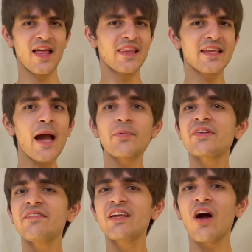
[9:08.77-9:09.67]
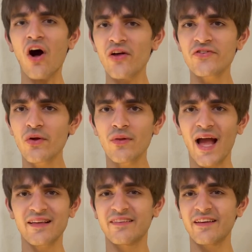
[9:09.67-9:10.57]
The Apple TV also
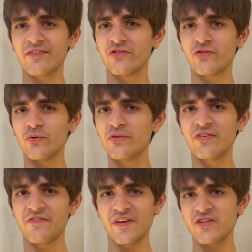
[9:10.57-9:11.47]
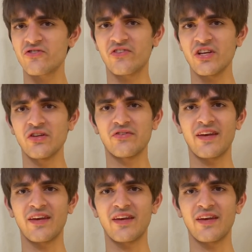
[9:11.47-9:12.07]
lacks the exclusive features it used to